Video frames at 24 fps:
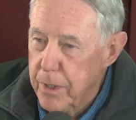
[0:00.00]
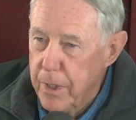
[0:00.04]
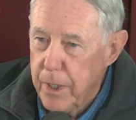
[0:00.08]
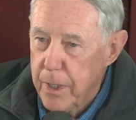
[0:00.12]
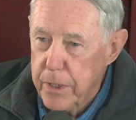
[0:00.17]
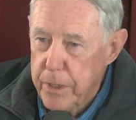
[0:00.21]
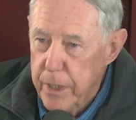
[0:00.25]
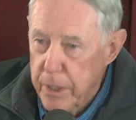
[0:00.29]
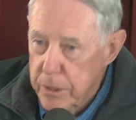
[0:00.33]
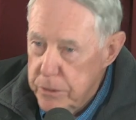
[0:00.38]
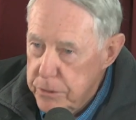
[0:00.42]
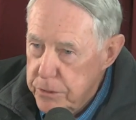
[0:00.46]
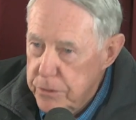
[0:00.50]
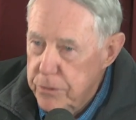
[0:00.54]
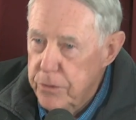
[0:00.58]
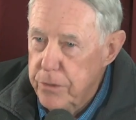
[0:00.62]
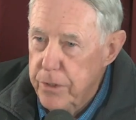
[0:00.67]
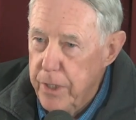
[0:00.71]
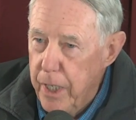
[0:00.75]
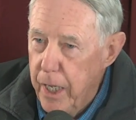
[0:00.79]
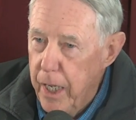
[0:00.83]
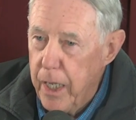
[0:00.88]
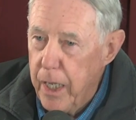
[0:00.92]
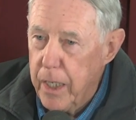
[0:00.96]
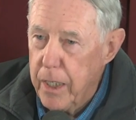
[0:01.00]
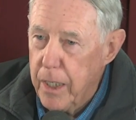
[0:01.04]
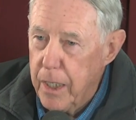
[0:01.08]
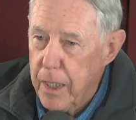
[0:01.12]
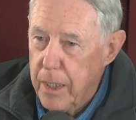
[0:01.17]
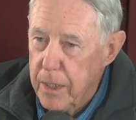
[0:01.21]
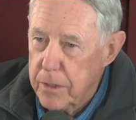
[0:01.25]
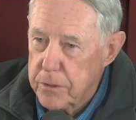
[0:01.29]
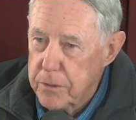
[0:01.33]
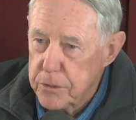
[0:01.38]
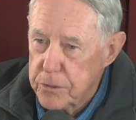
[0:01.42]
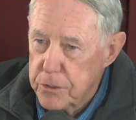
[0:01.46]
Yesterday,
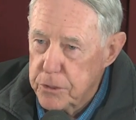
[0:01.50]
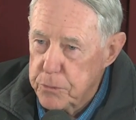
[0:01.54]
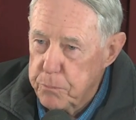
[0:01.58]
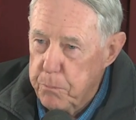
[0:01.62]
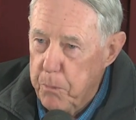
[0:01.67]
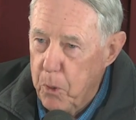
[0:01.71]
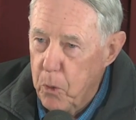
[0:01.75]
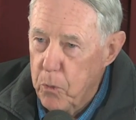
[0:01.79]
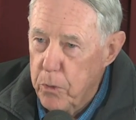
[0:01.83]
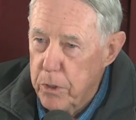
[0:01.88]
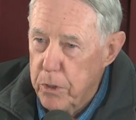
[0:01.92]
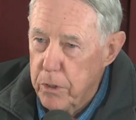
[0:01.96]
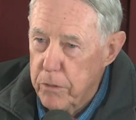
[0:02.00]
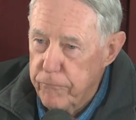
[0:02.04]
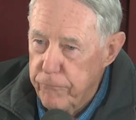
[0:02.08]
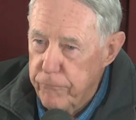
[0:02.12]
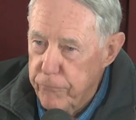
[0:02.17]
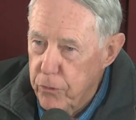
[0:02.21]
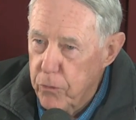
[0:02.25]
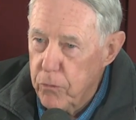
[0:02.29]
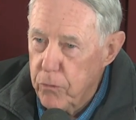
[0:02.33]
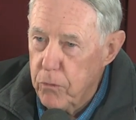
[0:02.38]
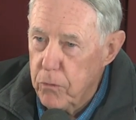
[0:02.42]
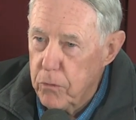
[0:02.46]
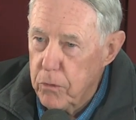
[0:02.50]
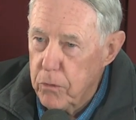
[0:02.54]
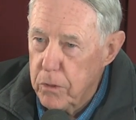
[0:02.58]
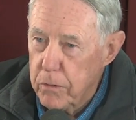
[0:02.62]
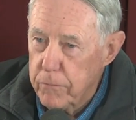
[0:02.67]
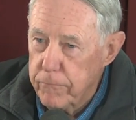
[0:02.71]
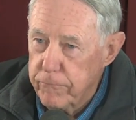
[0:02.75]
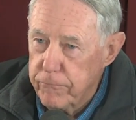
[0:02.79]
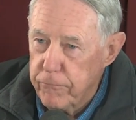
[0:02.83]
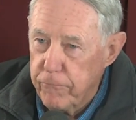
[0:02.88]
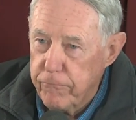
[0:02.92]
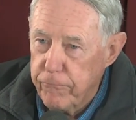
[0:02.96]
I spoke at a funeral
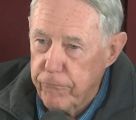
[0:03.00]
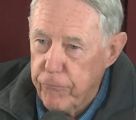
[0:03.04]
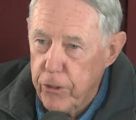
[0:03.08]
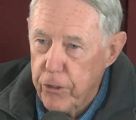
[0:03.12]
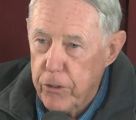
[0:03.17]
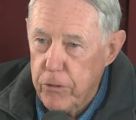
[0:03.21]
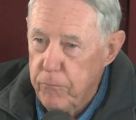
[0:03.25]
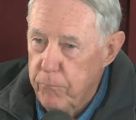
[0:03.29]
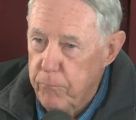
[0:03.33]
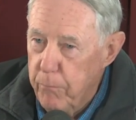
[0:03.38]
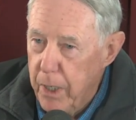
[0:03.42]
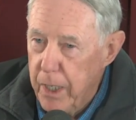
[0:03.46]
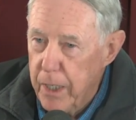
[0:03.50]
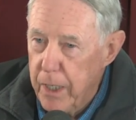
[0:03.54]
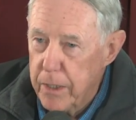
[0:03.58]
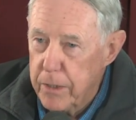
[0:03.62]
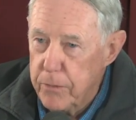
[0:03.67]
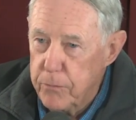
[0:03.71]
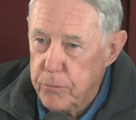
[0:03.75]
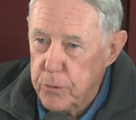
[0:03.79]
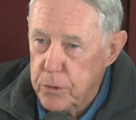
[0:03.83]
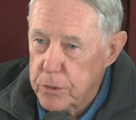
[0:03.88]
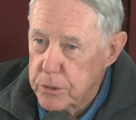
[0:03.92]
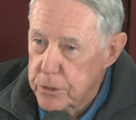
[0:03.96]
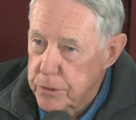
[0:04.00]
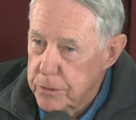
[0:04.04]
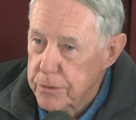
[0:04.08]
of a friend of mine who